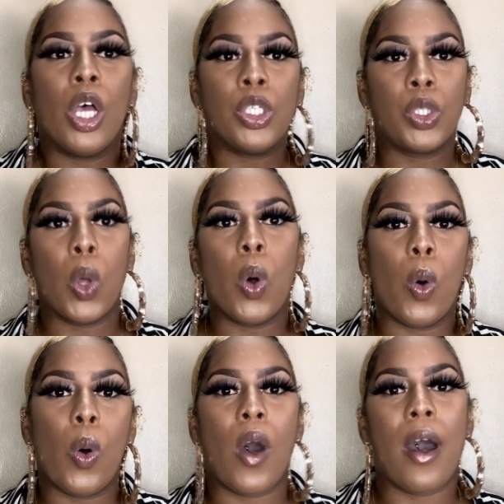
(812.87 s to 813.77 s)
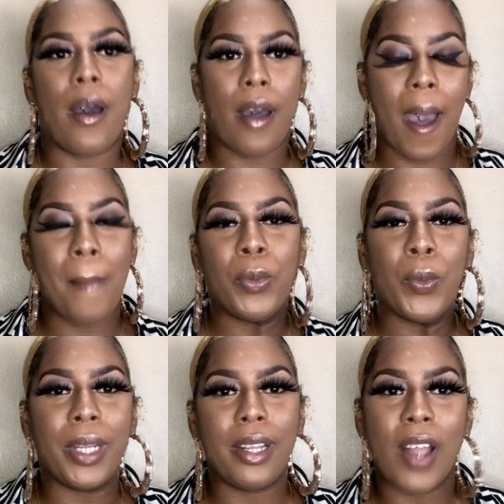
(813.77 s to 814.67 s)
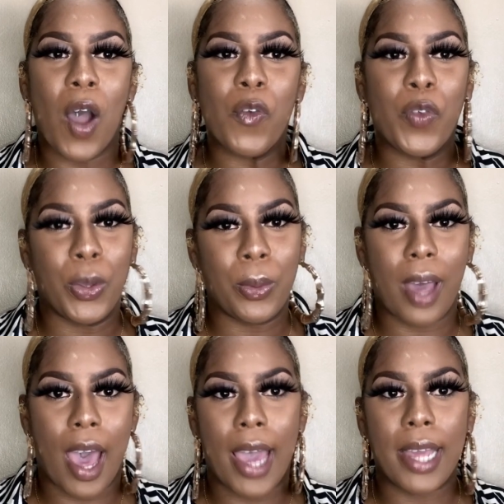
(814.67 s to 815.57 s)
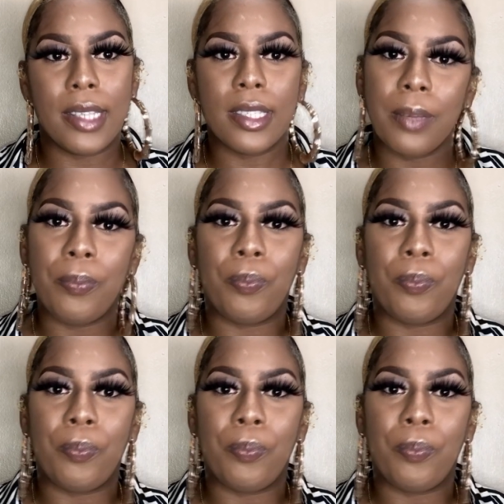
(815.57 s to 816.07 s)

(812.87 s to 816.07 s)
so i'm doing it now for you guys